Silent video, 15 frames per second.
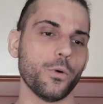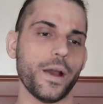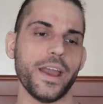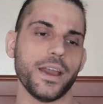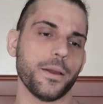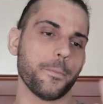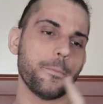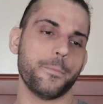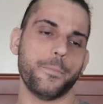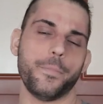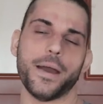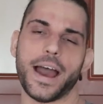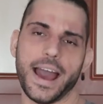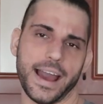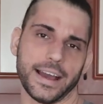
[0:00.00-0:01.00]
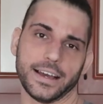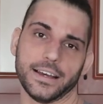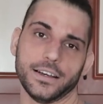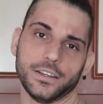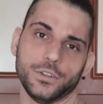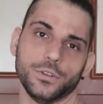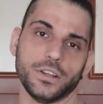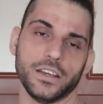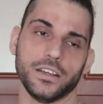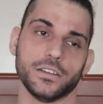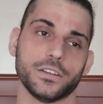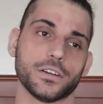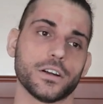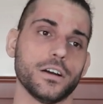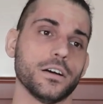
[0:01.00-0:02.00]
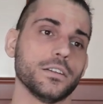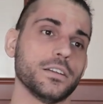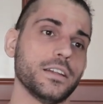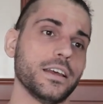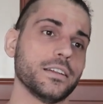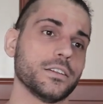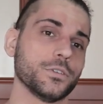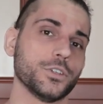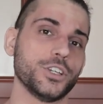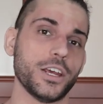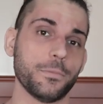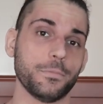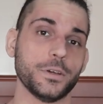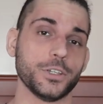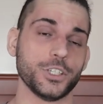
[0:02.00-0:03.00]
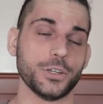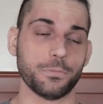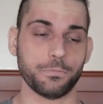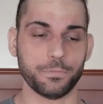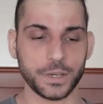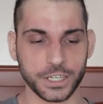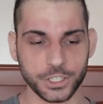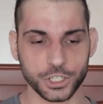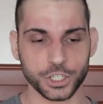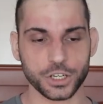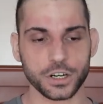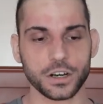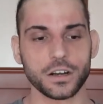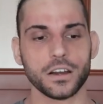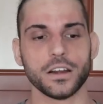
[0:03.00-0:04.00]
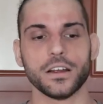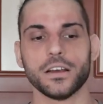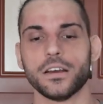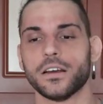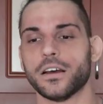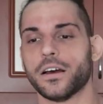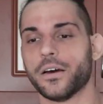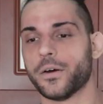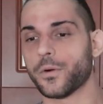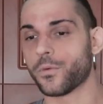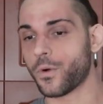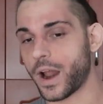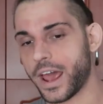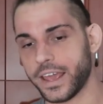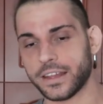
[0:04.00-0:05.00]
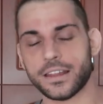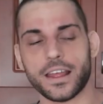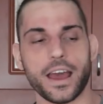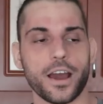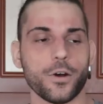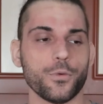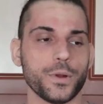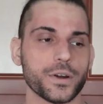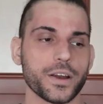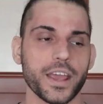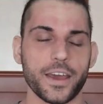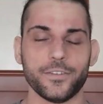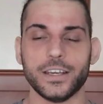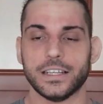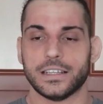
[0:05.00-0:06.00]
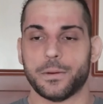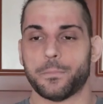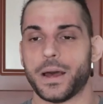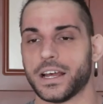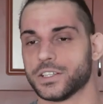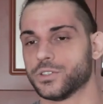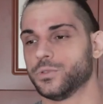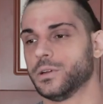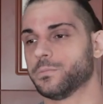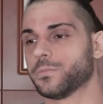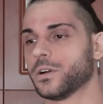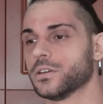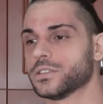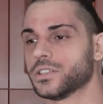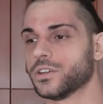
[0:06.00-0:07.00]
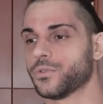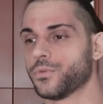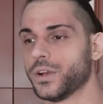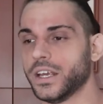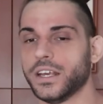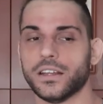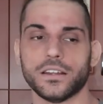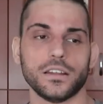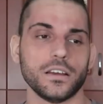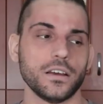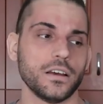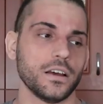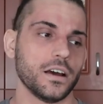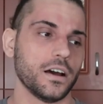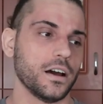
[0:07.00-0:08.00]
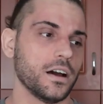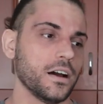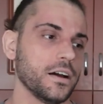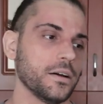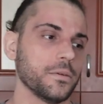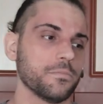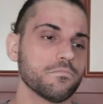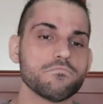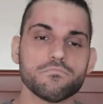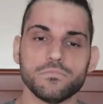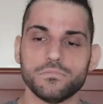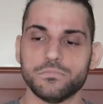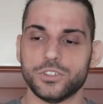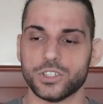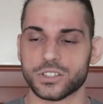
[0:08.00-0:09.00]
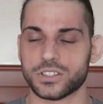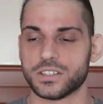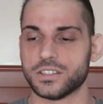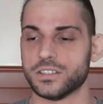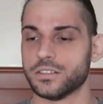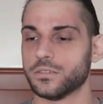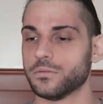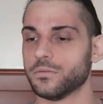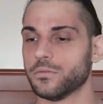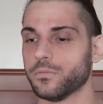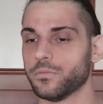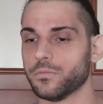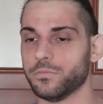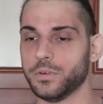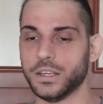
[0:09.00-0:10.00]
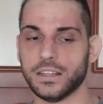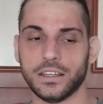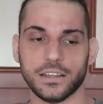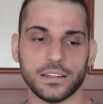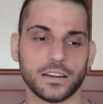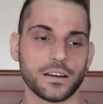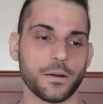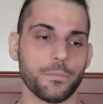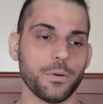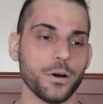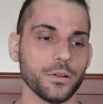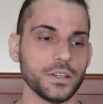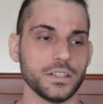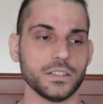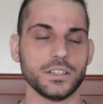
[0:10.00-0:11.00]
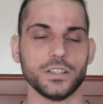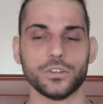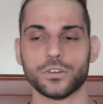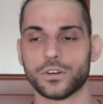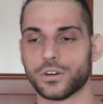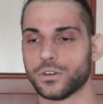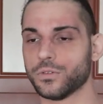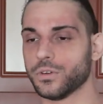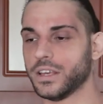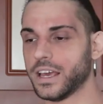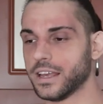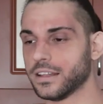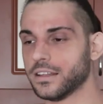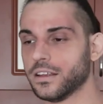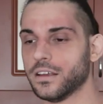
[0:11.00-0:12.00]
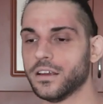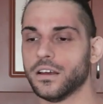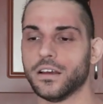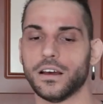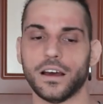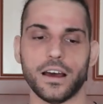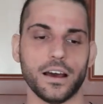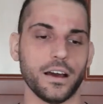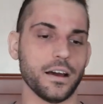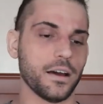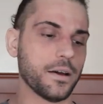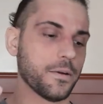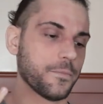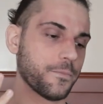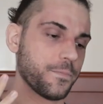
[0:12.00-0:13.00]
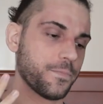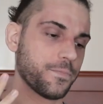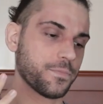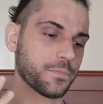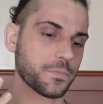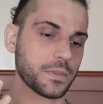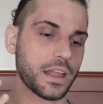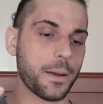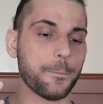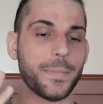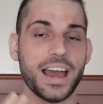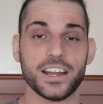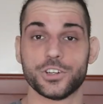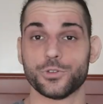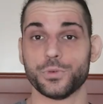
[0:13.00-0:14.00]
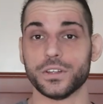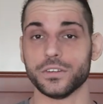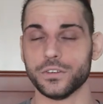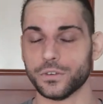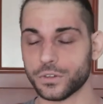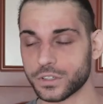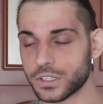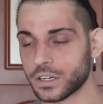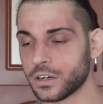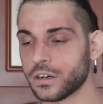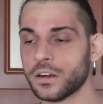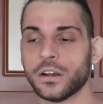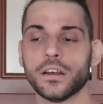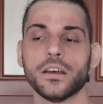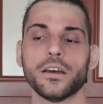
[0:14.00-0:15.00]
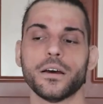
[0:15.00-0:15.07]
the way back to the Intercontinental Championship picture. Right now, we are having Tommaso and Bronson Reed uh, just beating their opponents in order to get uh, a match with Gunther.